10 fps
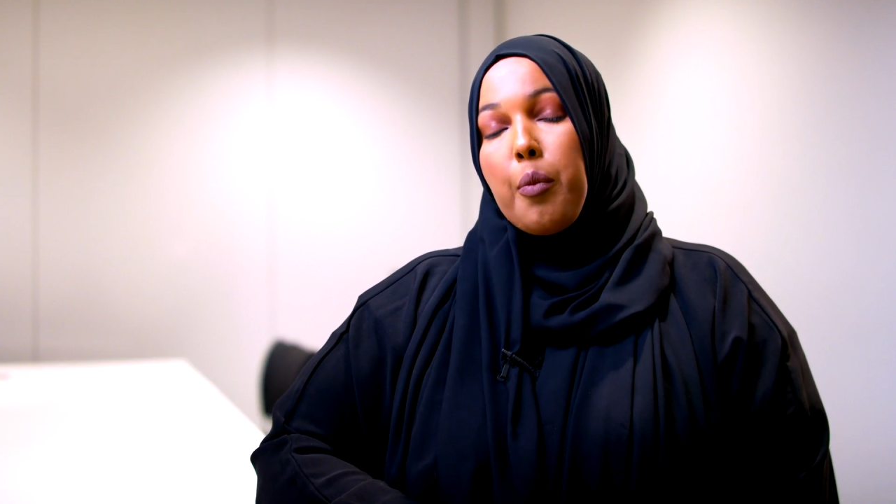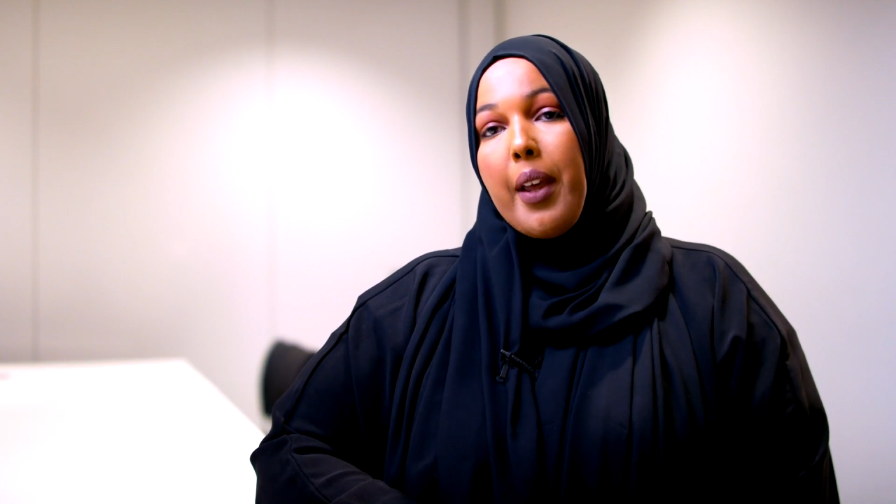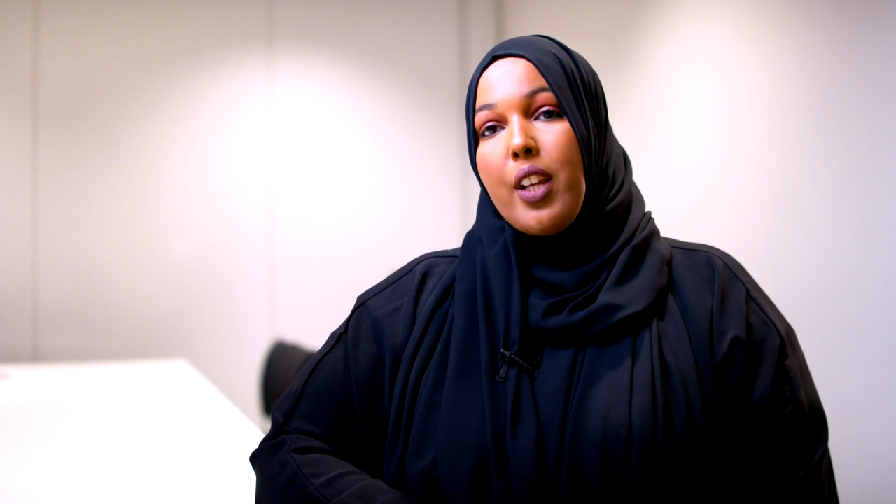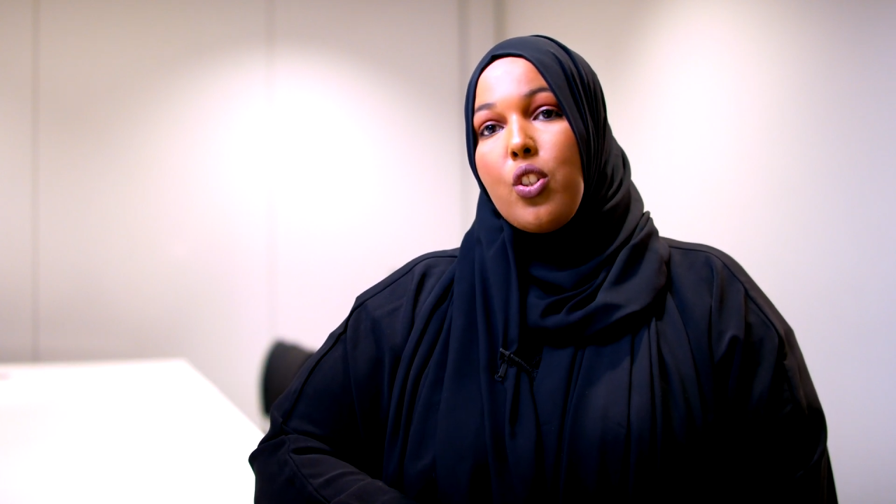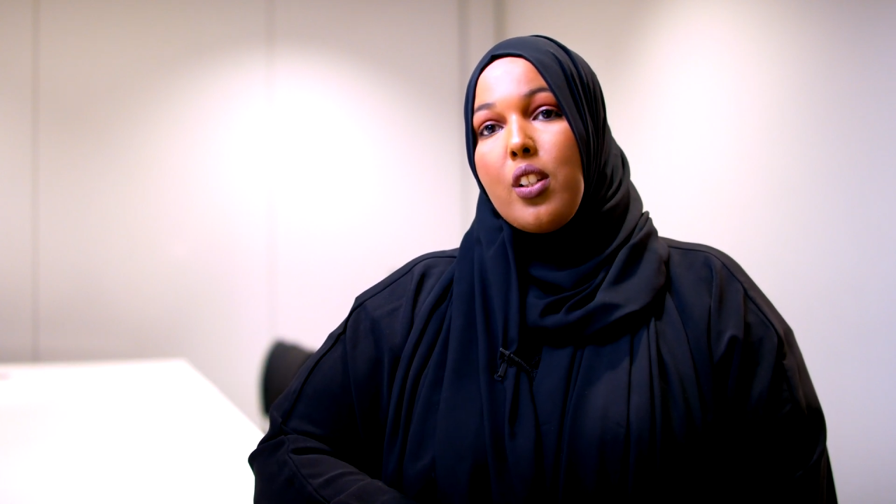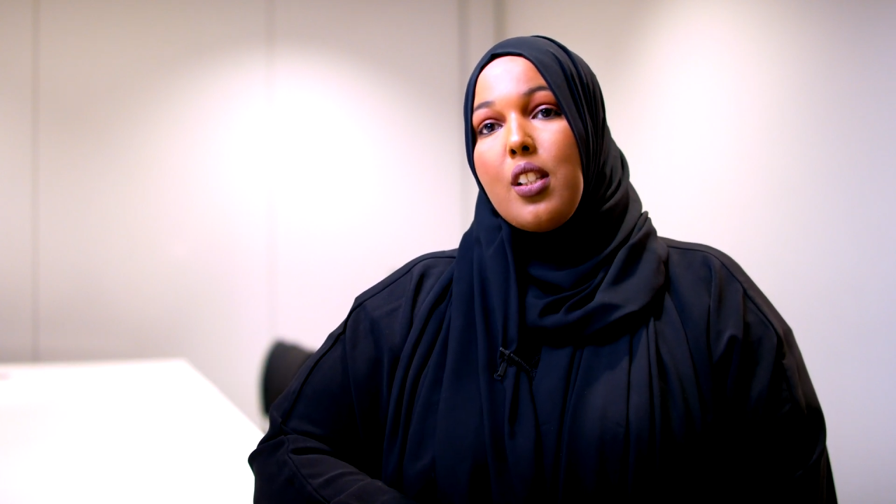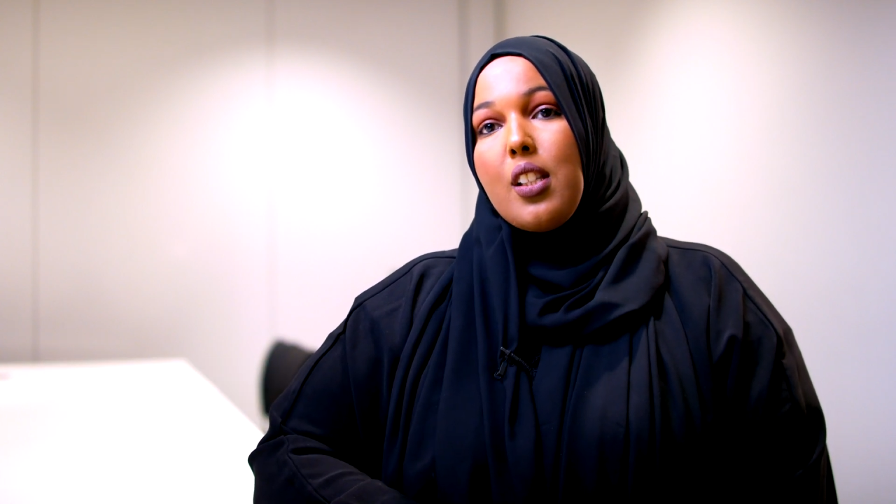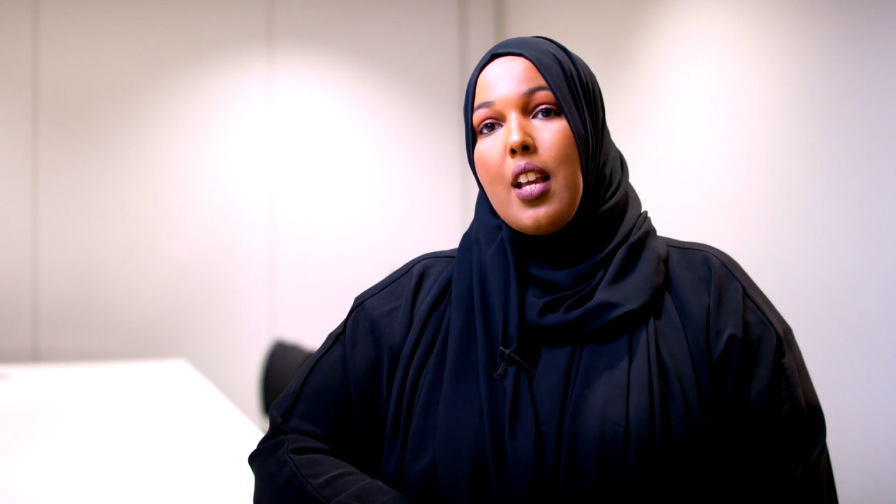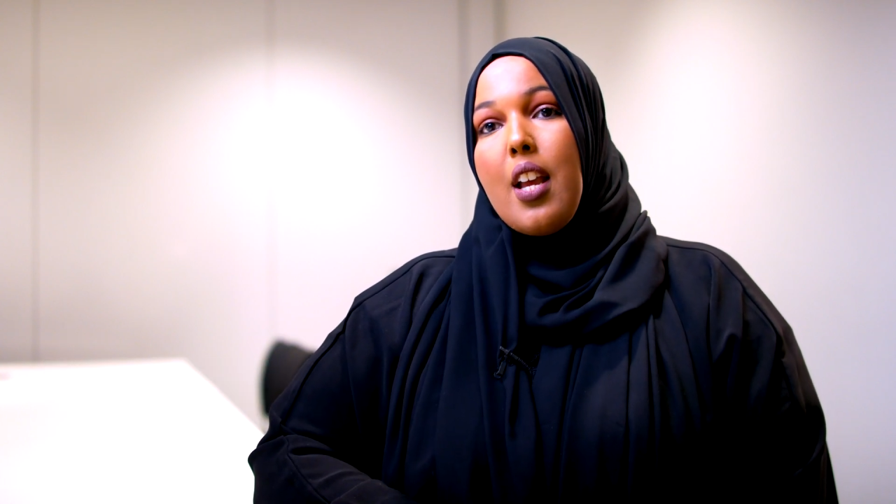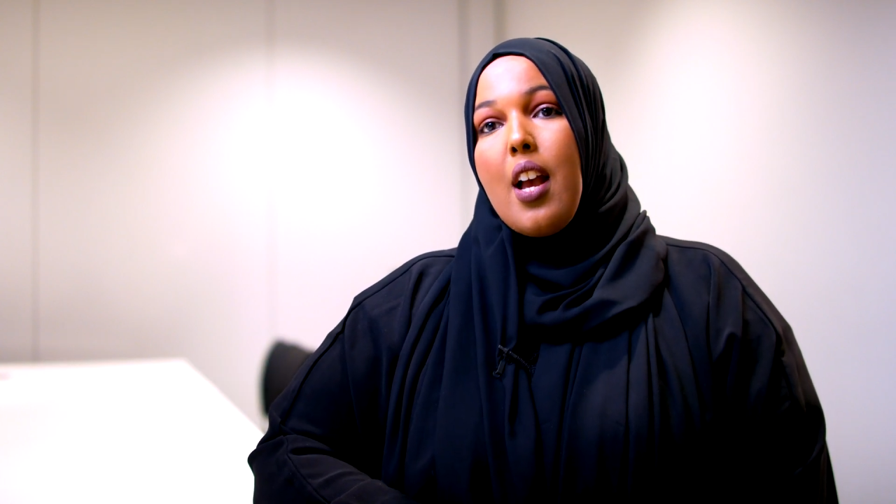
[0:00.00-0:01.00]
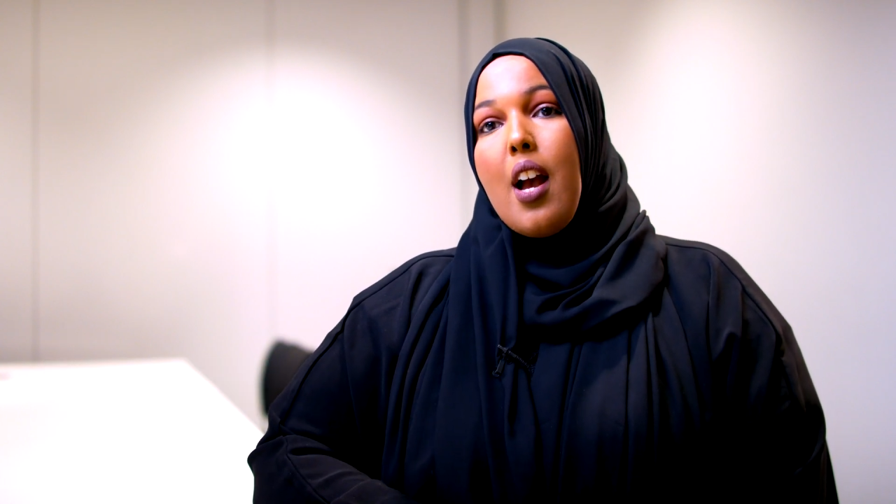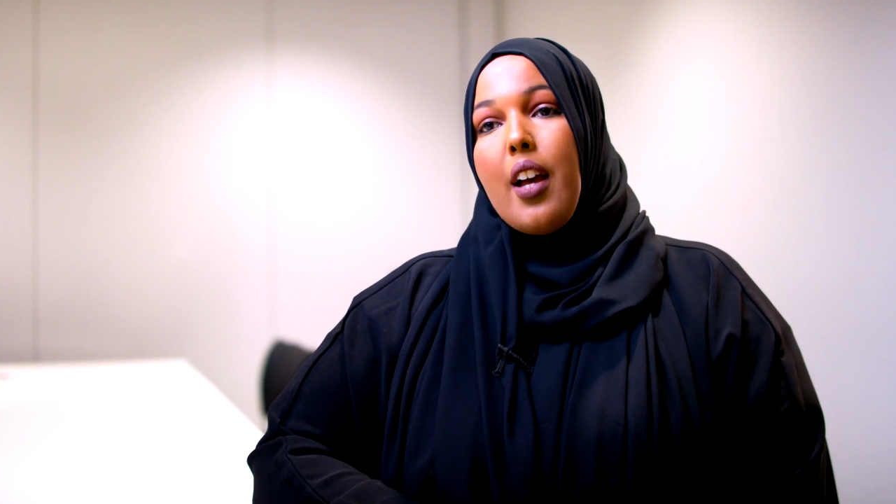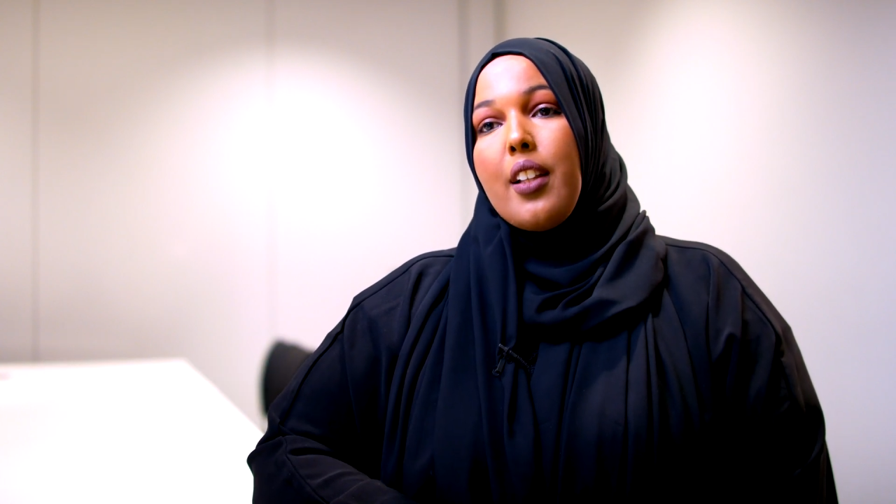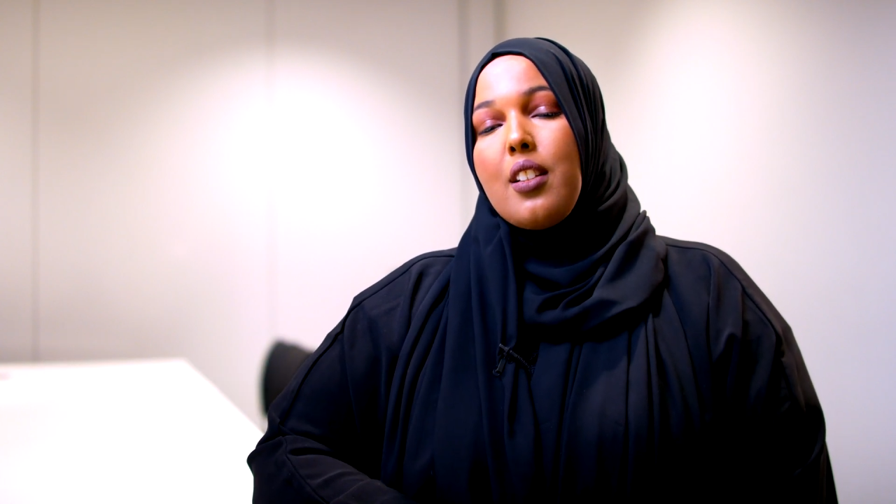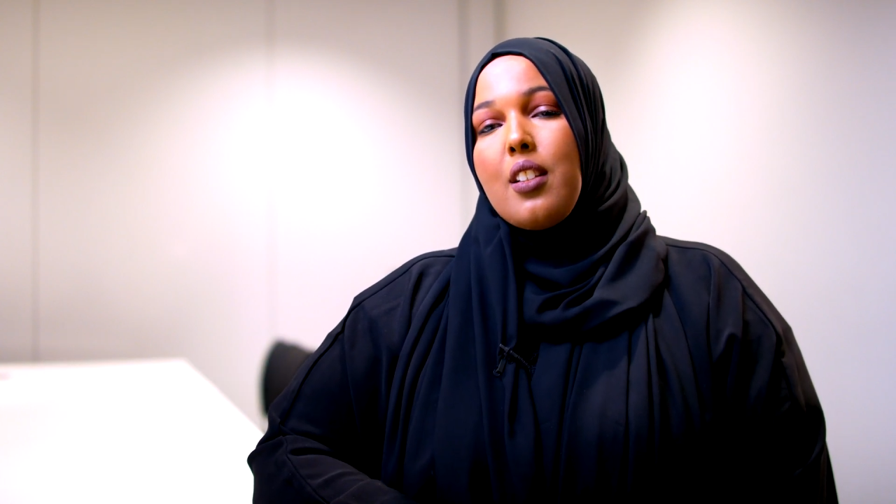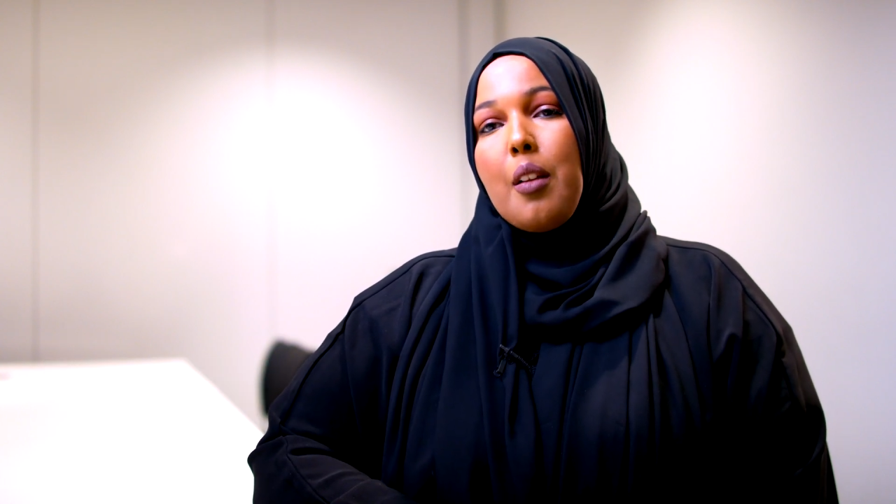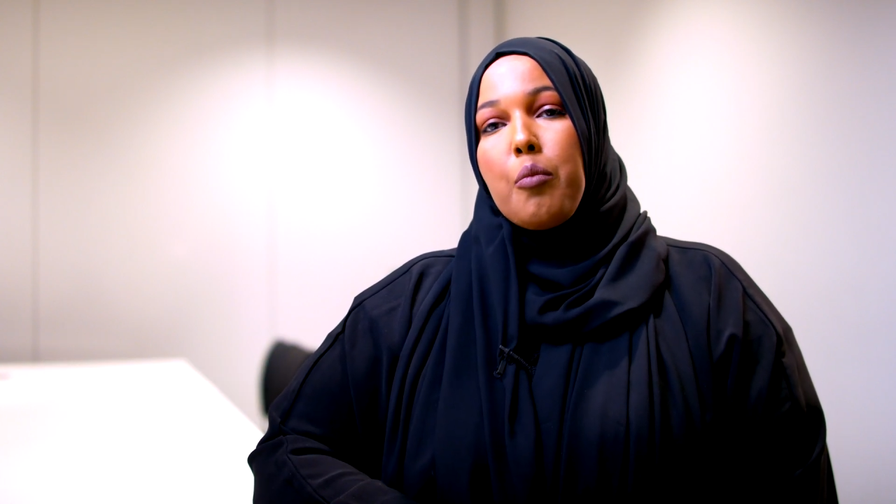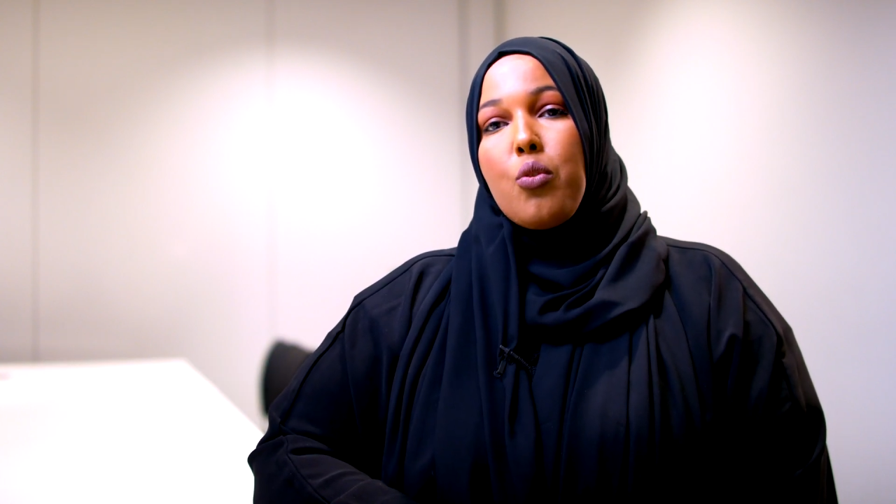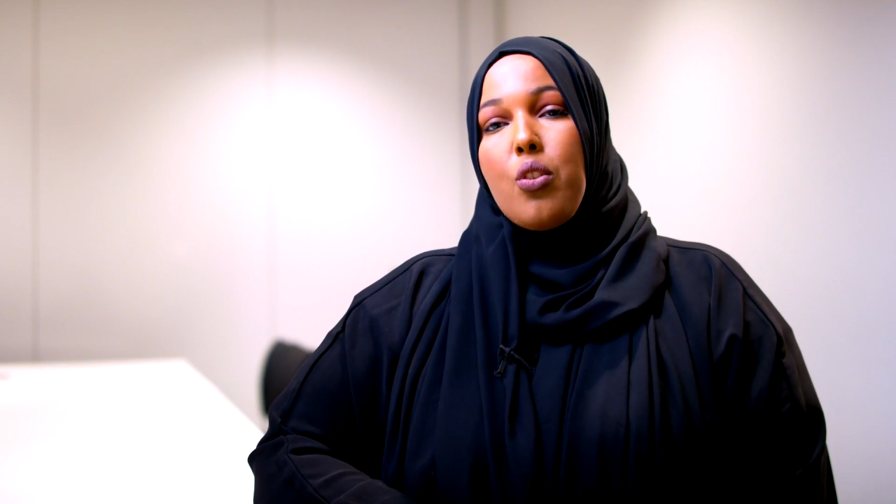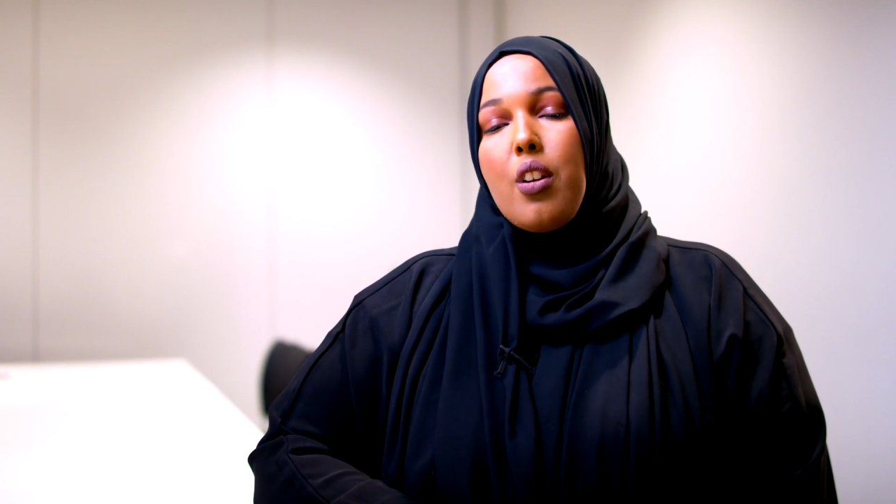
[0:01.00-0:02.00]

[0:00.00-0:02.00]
patients and some,